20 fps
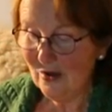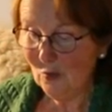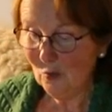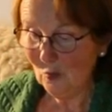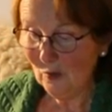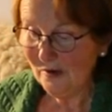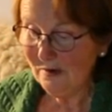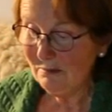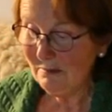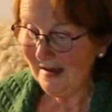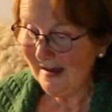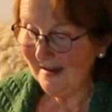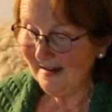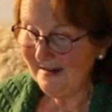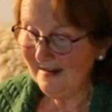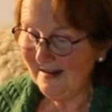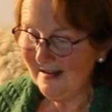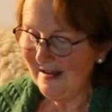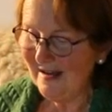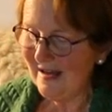One
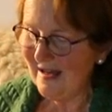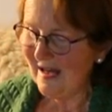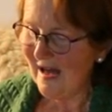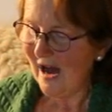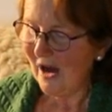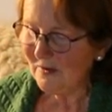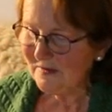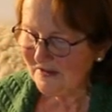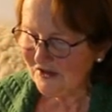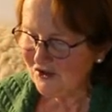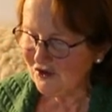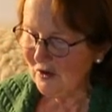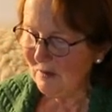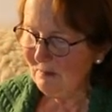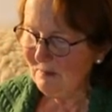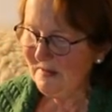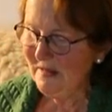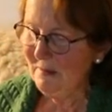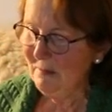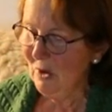man
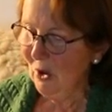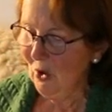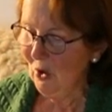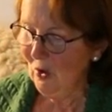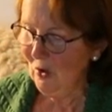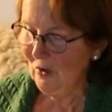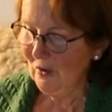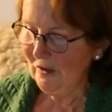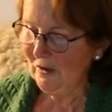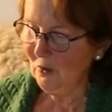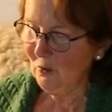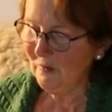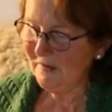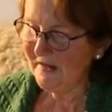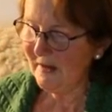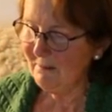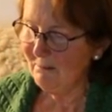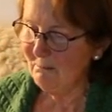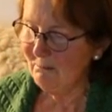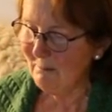outstripped them all with
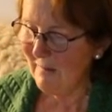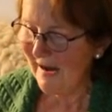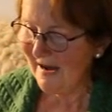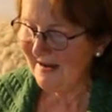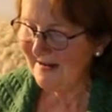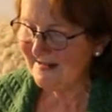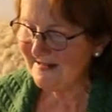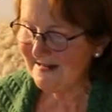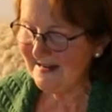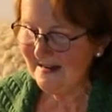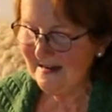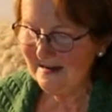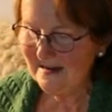a mighty